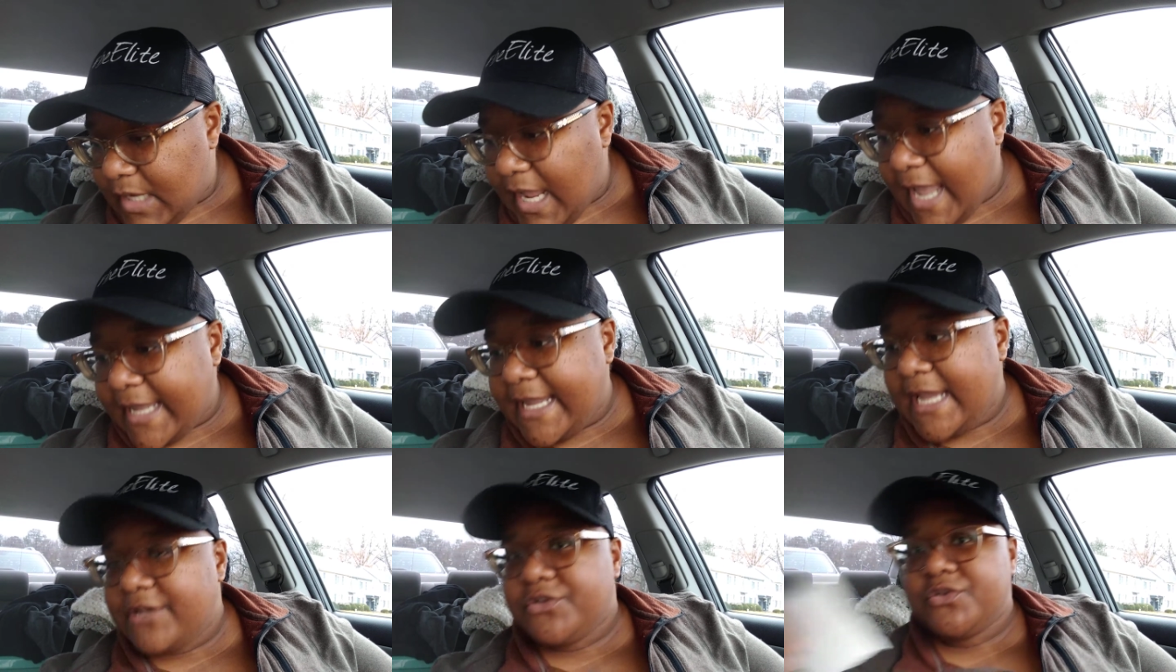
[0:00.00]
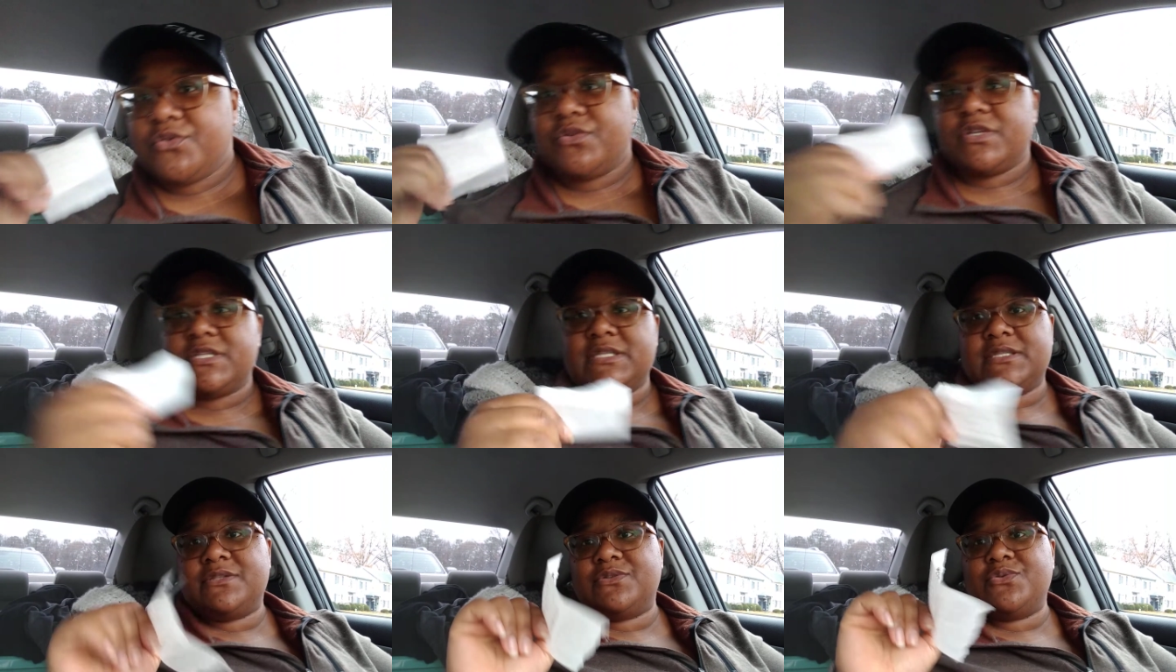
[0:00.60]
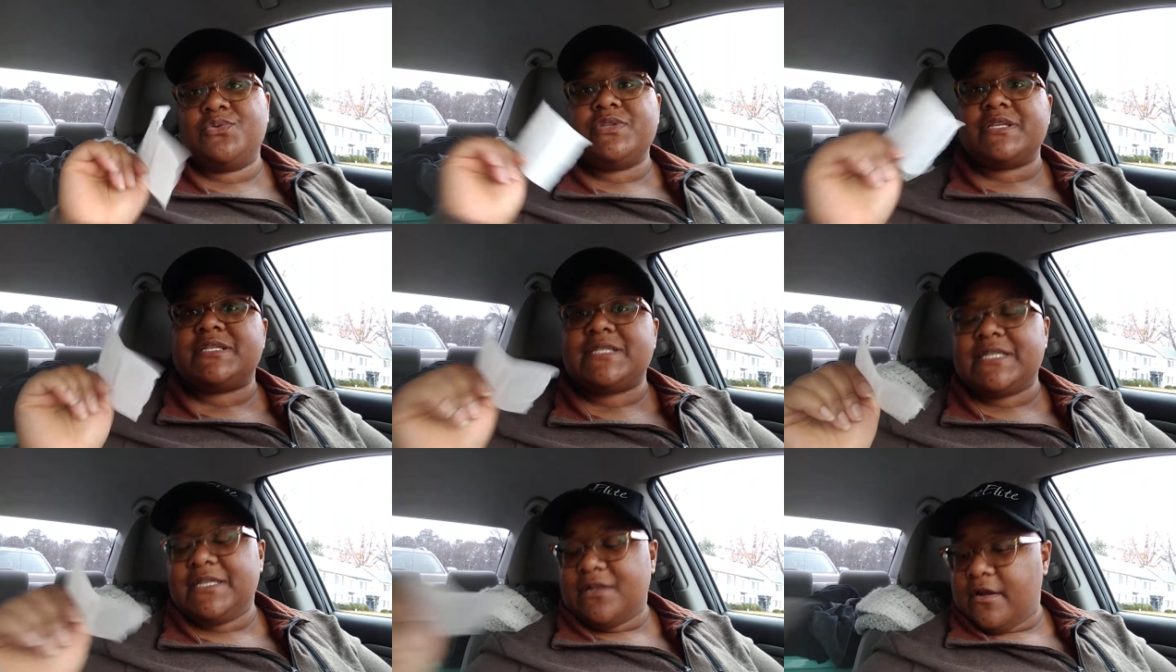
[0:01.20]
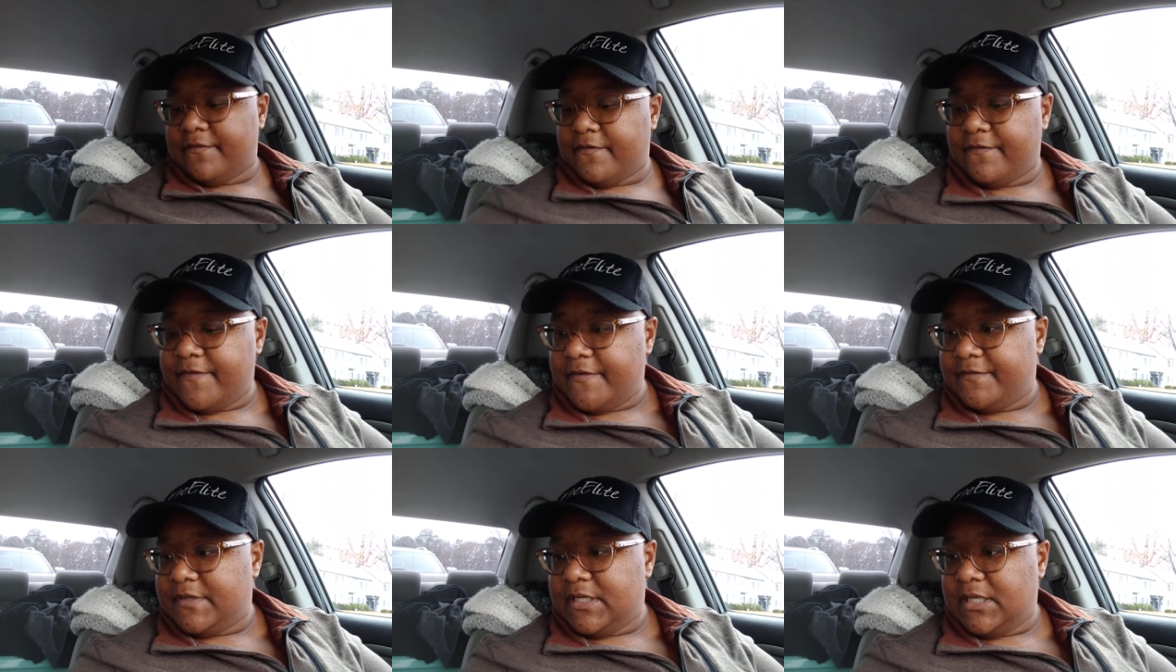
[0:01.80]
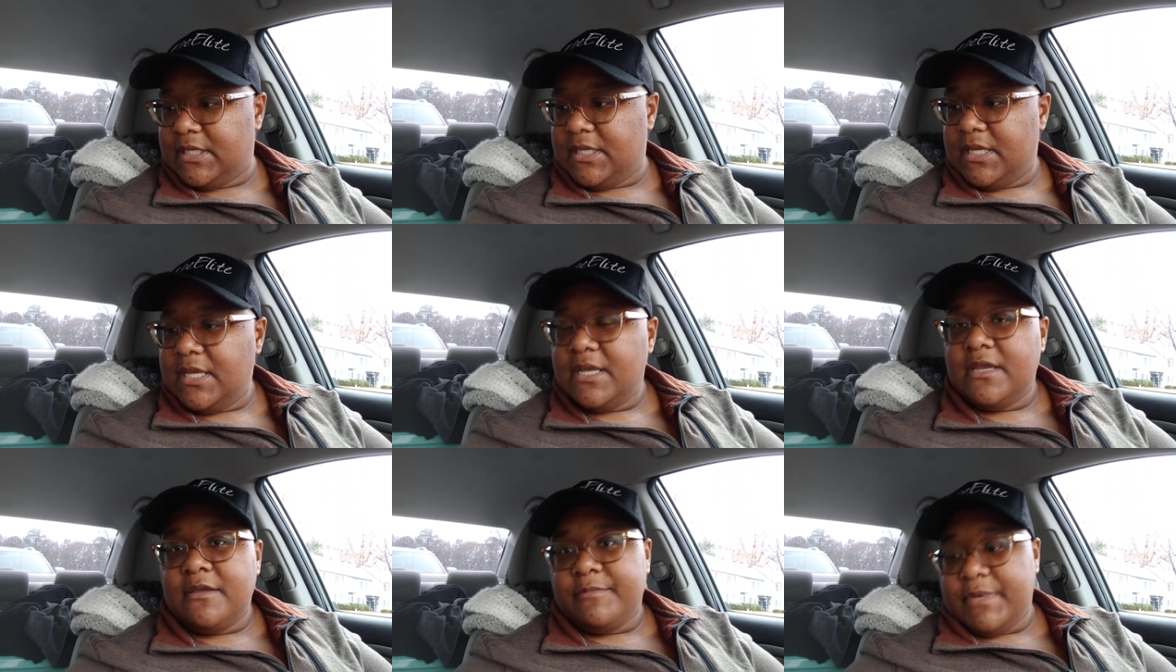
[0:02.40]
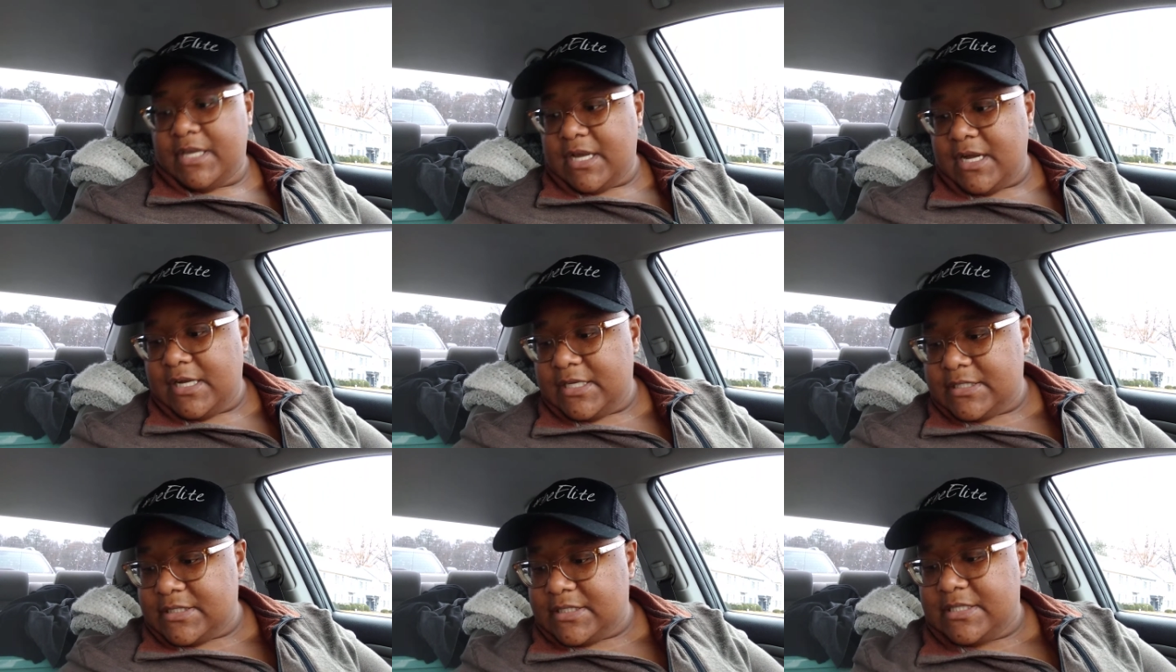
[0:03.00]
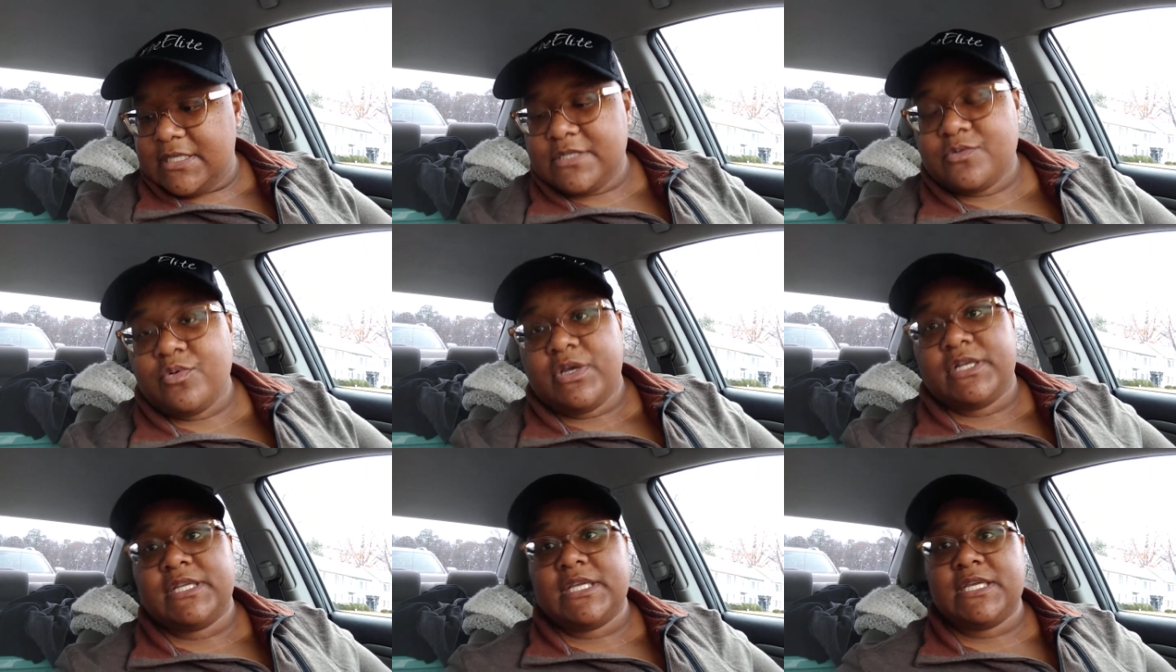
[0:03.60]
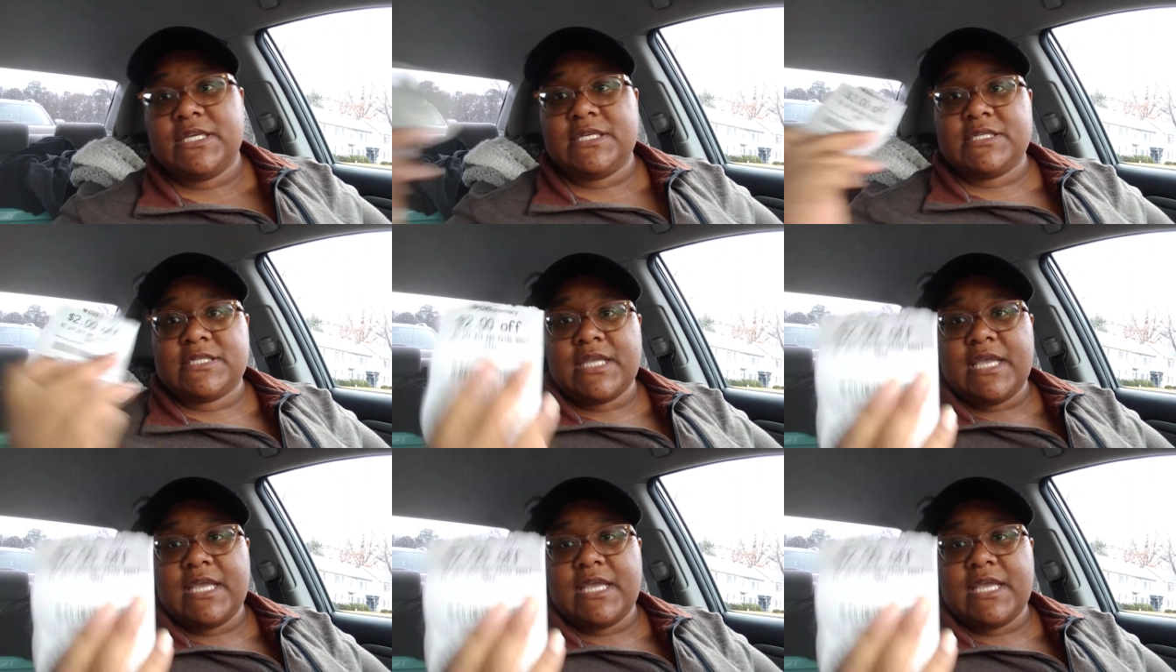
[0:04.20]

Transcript: I can't do this 10 off of 50 because this one is